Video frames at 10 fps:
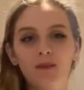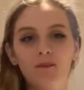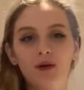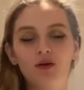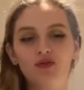
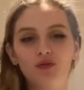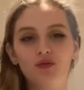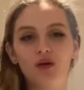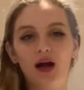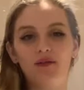because
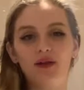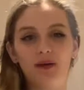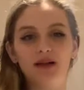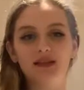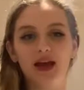you're having a
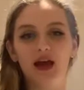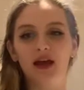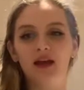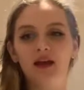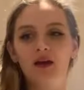bad
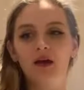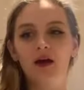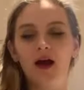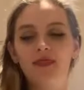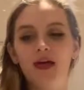day,
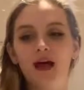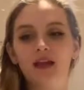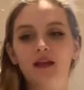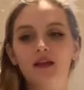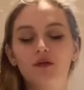and
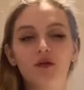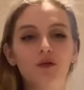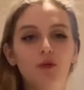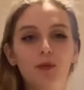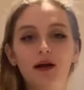then you
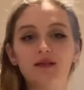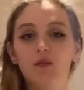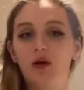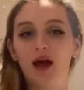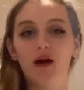could walk past
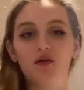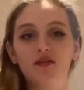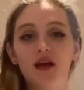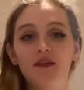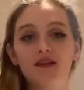someone else
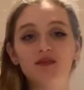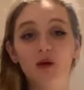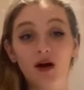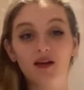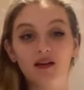and they
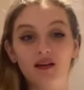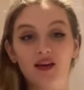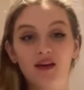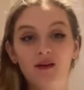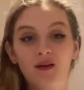smile at
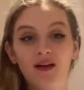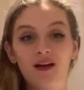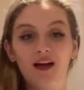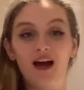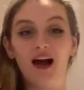you,
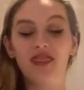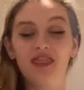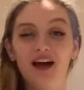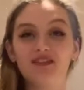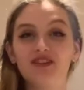and
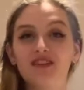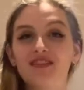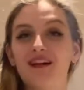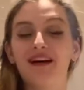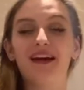that
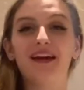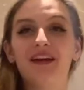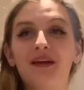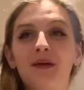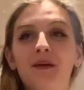just
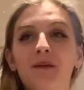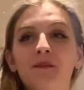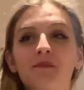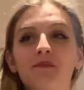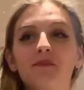like,
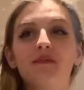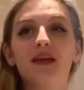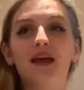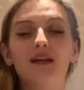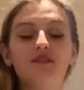
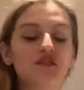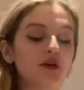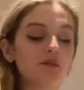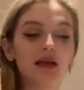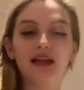it just
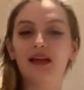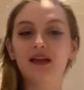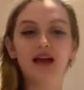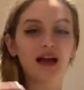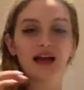
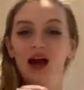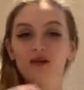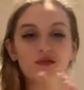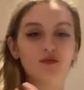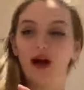completely
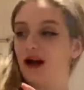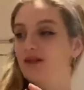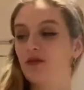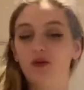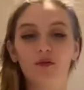
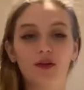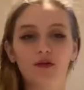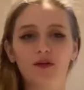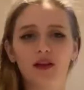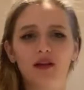counteracts all of
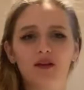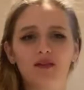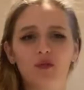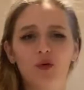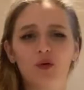those funny
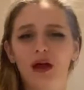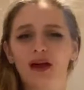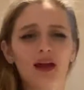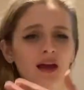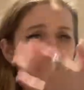looks
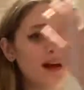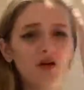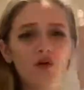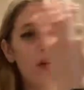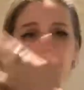
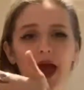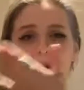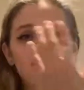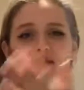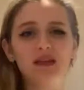or
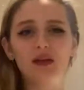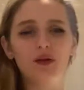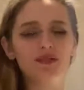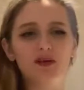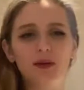empty looks that